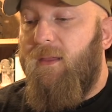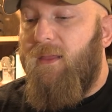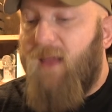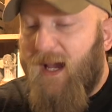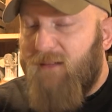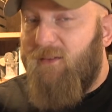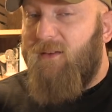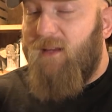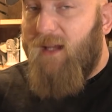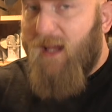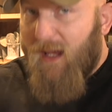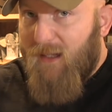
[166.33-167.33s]
That's
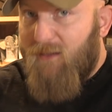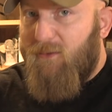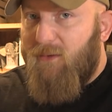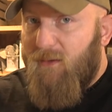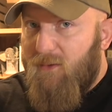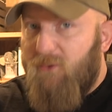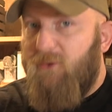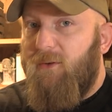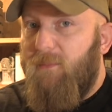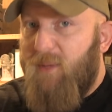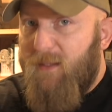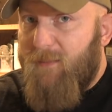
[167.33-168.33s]
the case that
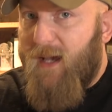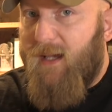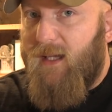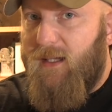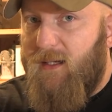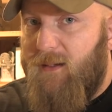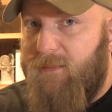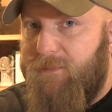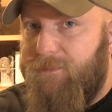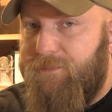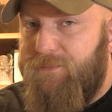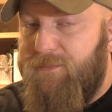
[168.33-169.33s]
should be made.
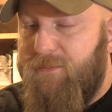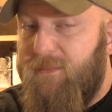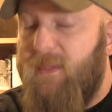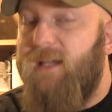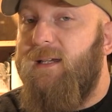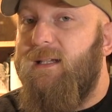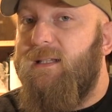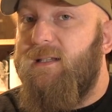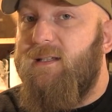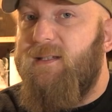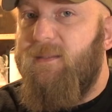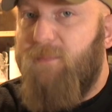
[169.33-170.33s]
It's
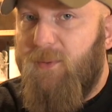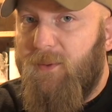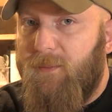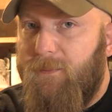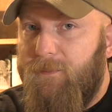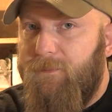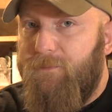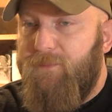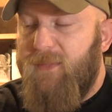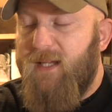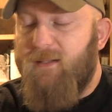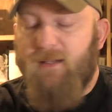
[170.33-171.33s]
simple.
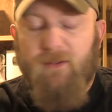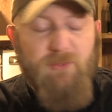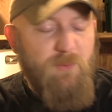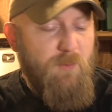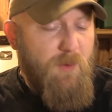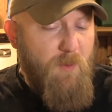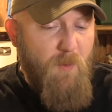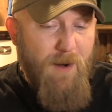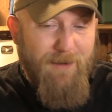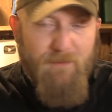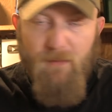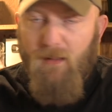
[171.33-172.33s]
It doesn't
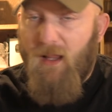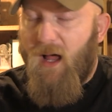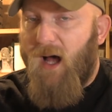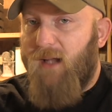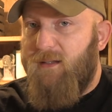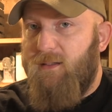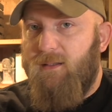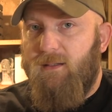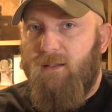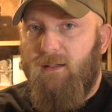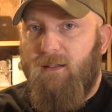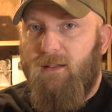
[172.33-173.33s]
require a lot.
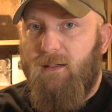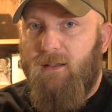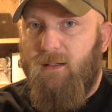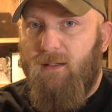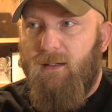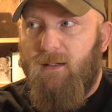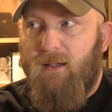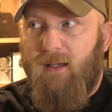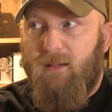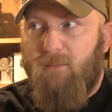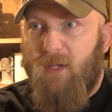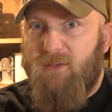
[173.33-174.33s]

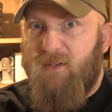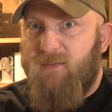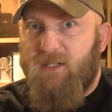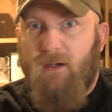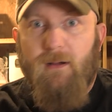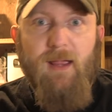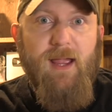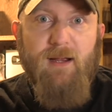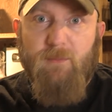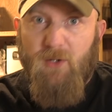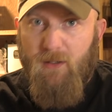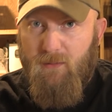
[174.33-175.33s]
And most of it's on
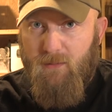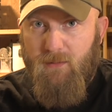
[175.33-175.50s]
camera.